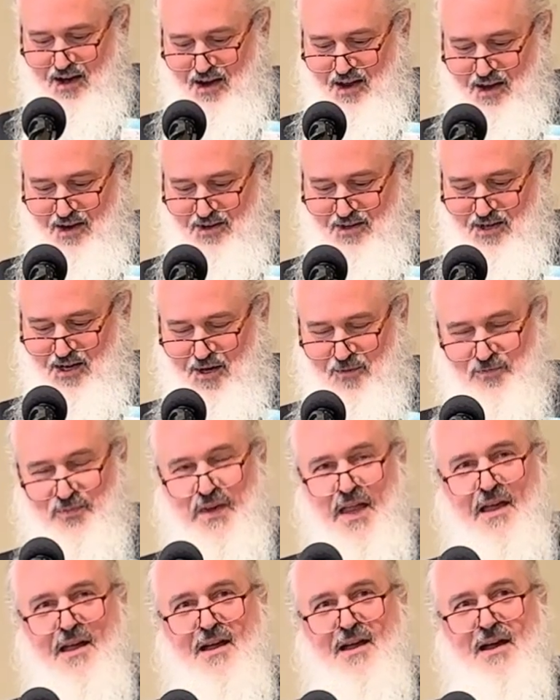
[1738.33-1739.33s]
And uh,
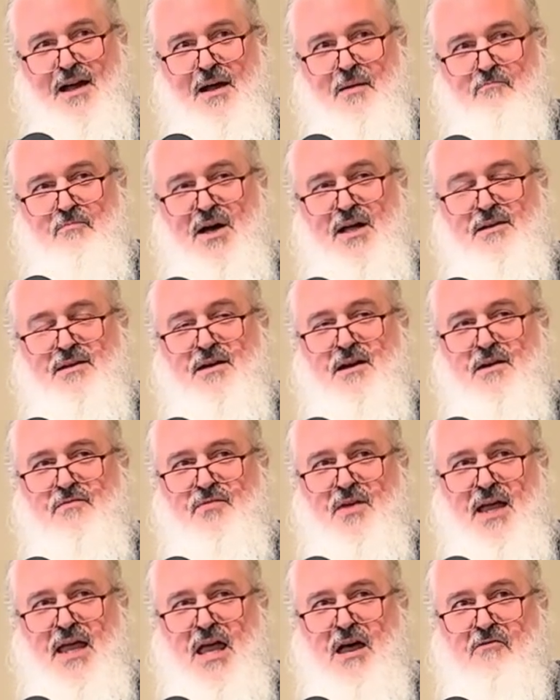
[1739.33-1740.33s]
but
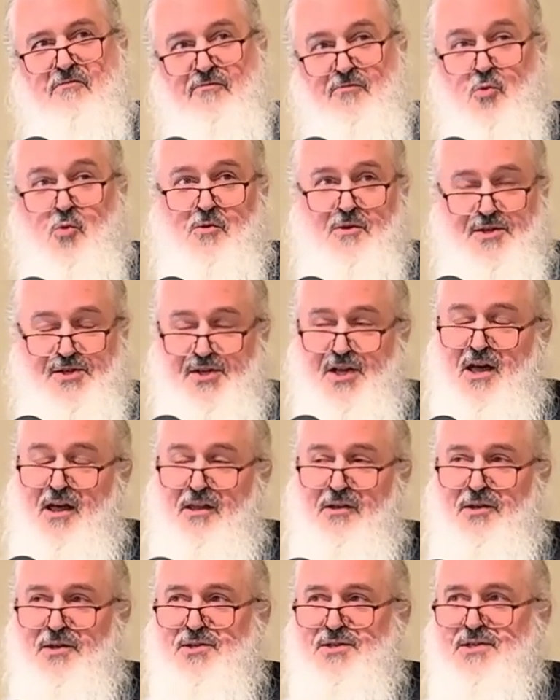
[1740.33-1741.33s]
they have four
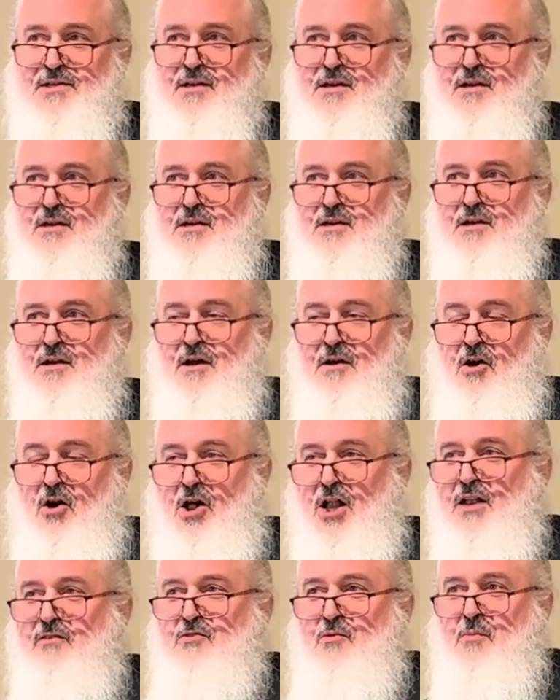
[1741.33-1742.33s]
sons,
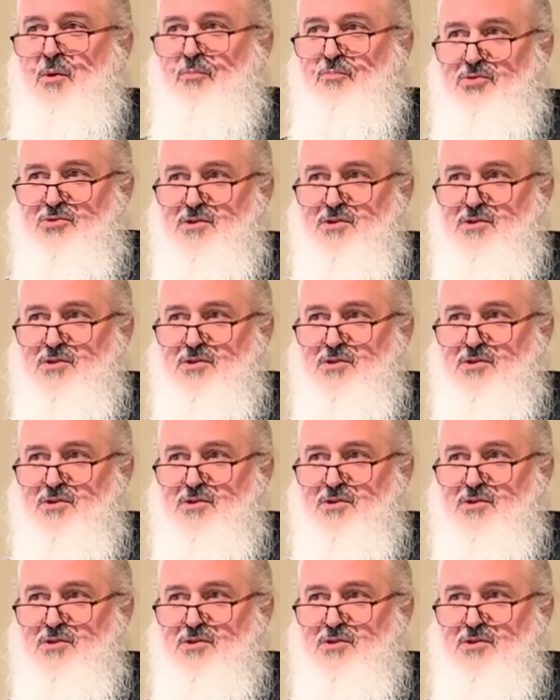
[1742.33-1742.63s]
all of them are